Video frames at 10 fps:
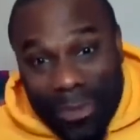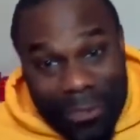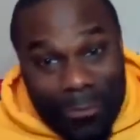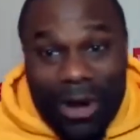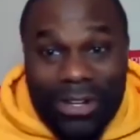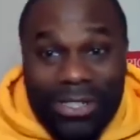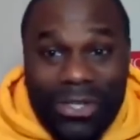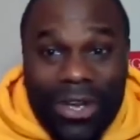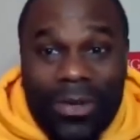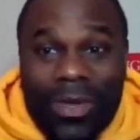This part of the
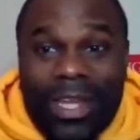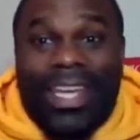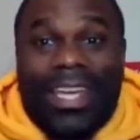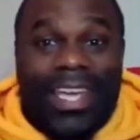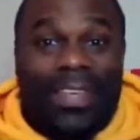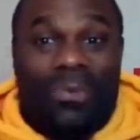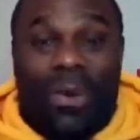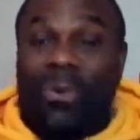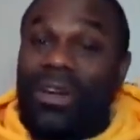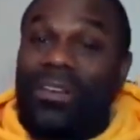show is where
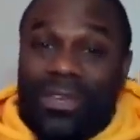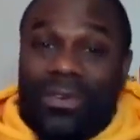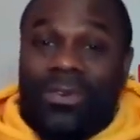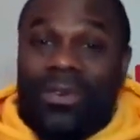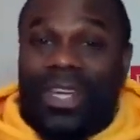one of you